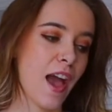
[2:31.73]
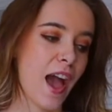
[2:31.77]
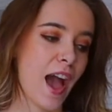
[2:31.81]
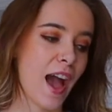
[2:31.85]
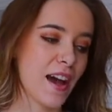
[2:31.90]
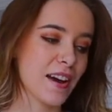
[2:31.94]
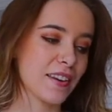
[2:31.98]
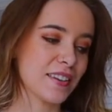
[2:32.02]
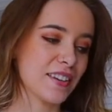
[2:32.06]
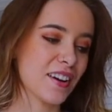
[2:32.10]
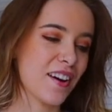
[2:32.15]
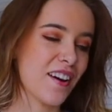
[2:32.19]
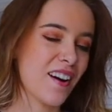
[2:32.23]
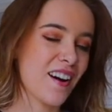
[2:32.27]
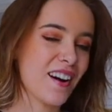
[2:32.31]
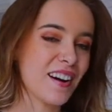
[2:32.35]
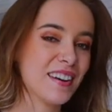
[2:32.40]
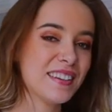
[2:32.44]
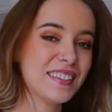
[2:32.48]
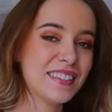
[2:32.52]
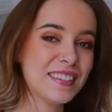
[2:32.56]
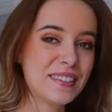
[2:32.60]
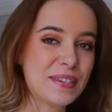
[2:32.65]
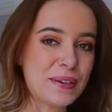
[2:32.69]
And
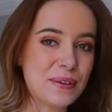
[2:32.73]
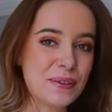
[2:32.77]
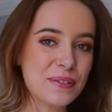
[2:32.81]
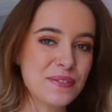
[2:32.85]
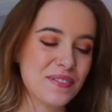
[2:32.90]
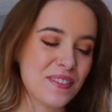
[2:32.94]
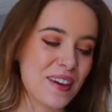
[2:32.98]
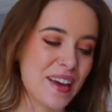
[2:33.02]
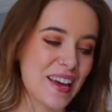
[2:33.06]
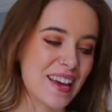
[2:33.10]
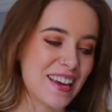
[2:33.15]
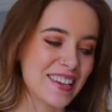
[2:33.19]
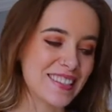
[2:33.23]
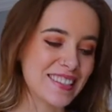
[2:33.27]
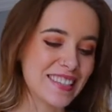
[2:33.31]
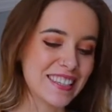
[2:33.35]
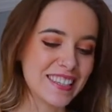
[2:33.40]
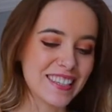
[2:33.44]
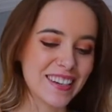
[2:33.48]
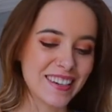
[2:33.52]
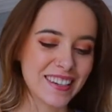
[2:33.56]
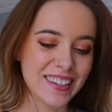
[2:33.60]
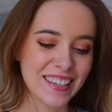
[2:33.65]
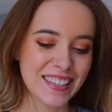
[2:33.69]
I still fit in the
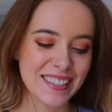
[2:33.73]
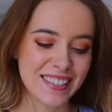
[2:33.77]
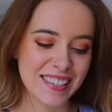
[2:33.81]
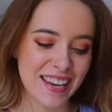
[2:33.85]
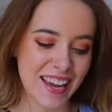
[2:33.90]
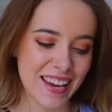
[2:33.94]
youngest